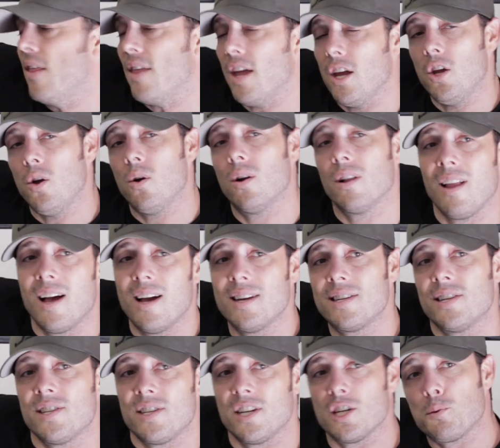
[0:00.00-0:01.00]
that
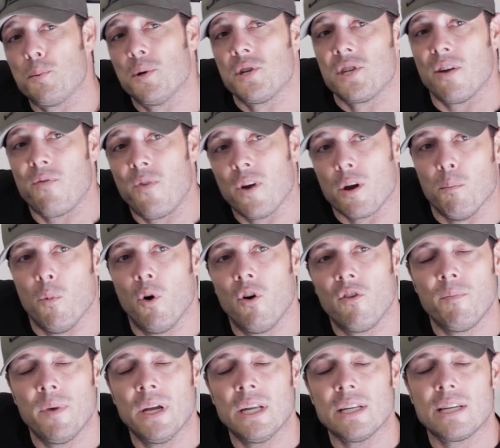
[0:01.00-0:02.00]
utilizes this specific
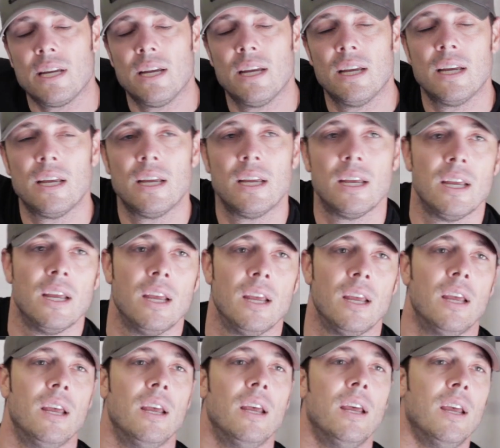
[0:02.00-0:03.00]
movement,
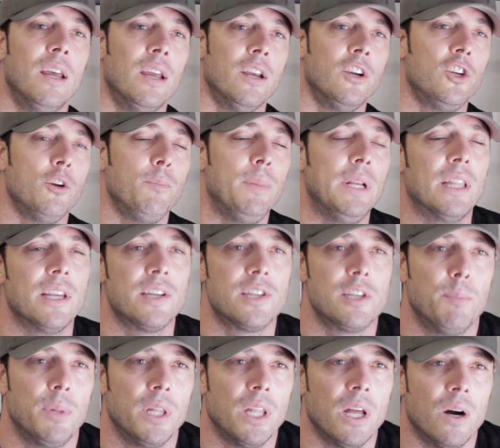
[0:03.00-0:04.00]
should be
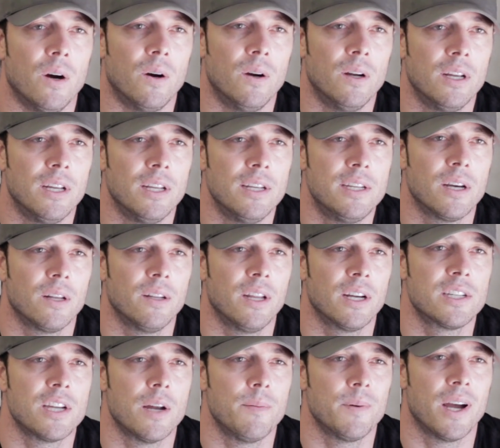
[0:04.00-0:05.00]
listed below. Until
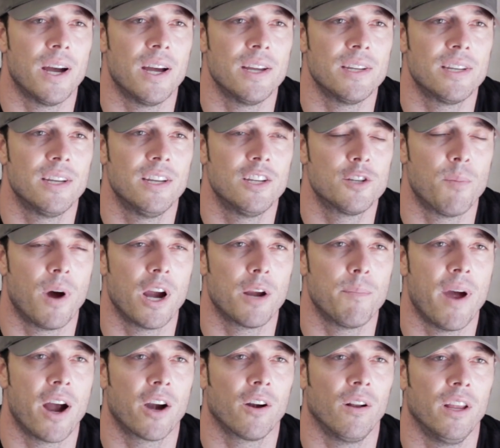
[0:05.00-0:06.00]
next time, guys, it's Mike
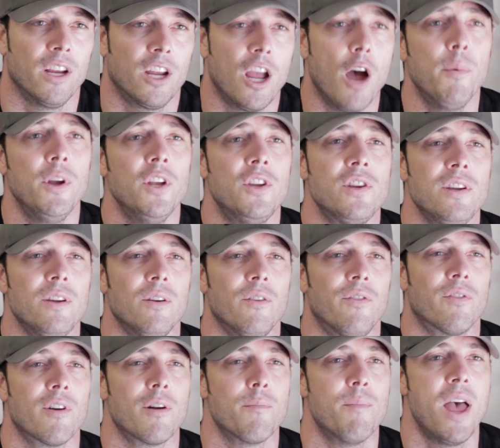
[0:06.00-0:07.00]
Mcerlane coming to you
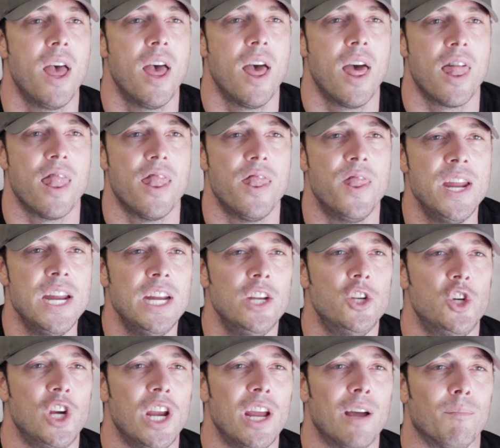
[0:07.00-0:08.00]
from the
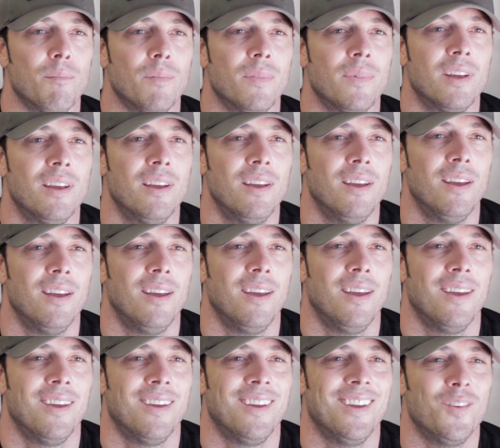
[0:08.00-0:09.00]
gym
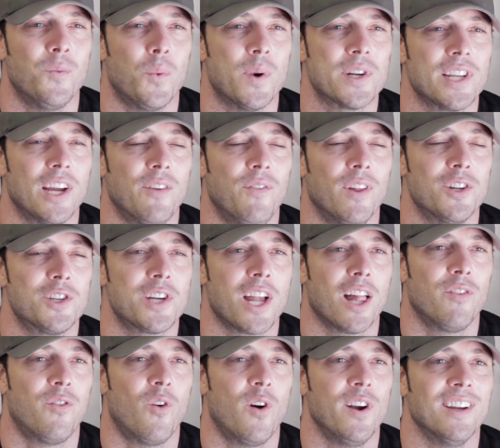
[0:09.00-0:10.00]
in Westlake Village,
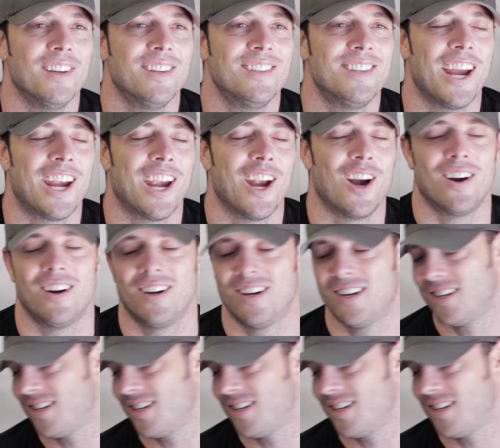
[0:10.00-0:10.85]
California. Take care.